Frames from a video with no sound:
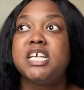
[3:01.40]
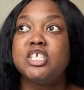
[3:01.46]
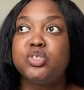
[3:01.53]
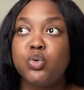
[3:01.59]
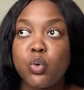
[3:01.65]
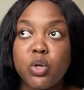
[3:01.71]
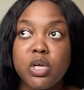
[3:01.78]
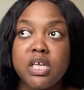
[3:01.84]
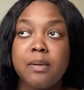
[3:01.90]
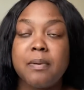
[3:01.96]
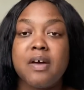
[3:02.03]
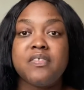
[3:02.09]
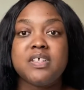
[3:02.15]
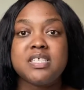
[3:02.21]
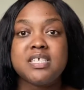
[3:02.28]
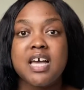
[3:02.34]
talking
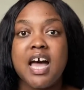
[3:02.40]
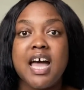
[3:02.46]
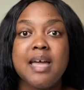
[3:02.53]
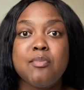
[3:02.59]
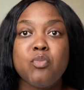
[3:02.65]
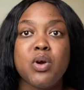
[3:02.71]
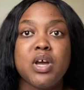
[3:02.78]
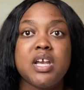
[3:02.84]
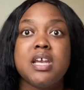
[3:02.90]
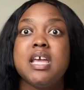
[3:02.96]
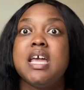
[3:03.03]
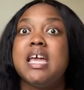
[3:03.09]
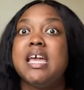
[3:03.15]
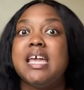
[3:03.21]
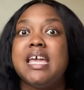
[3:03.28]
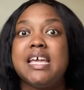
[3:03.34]
about the time when
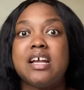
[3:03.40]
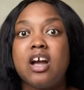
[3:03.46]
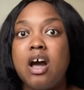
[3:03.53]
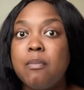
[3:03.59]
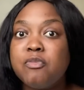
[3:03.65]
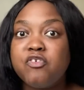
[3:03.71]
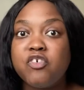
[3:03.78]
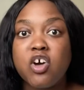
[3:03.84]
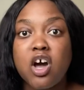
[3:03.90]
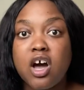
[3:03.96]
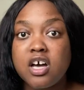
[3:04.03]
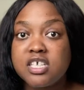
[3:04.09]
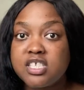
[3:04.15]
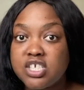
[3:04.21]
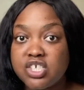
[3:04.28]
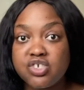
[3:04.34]
it comes for
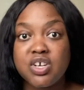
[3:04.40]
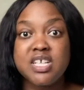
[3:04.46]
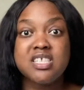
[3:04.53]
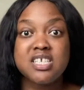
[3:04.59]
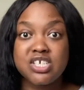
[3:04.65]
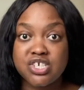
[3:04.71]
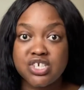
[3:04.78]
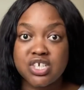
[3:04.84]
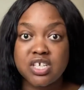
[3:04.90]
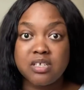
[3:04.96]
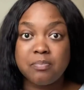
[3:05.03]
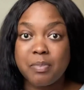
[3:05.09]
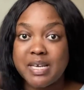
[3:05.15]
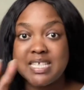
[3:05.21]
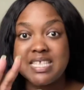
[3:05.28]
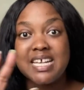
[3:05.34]
us to transition,
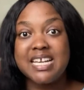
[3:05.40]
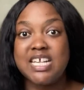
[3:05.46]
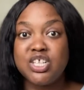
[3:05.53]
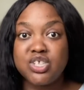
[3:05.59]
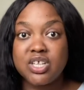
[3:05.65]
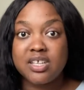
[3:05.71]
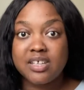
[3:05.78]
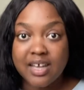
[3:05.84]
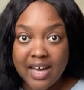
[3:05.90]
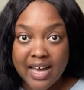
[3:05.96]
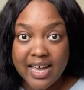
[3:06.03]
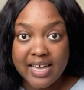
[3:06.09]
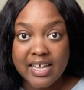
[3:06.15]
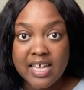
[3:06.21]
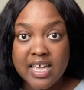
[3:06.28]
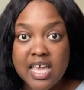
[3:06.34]
basically to
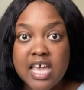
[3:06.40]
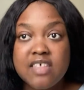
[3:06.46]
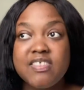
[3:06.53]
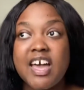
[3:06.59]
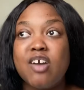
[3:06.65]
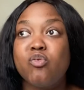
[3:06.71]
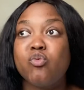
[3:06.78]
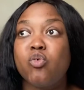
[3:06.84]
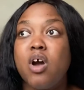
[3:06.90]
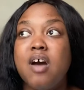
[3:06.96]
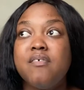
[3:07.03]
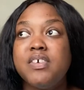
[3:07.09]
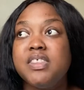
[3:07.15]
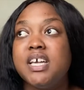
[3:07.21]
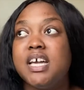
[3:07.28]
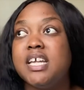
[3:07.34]
die, that
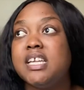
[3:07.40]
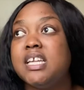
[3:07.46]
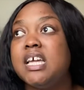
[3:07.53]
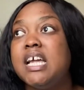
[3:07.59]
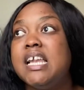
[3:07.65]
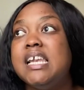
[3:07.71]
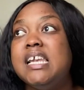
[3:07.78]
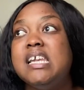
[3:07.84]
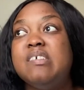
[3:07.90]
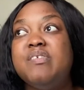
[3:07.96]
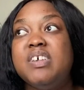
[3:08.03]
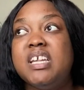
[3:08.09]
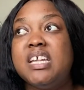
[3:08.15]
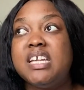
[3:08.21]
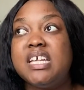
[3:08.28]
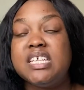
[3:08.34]
rather than
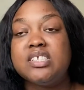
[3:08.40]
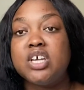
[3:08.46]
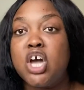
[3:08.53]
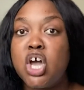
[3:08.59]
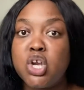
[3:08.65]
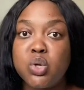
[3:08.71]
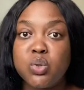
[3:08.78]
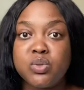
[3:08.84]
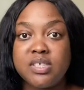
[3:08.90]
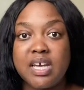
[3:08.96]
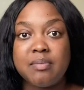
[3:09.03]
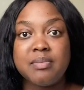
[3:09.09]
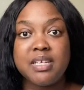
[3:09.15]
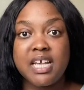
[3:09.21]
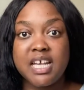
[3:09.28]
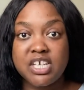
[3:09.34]
living in eternal
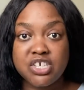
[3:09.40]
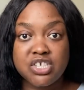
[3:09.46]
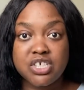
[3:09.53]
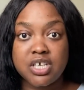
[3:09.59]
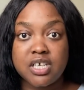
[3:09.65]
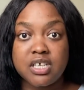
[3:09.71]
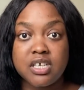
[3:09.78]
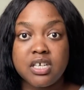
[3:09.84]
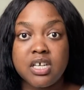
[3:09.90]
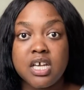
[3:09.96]
damnation,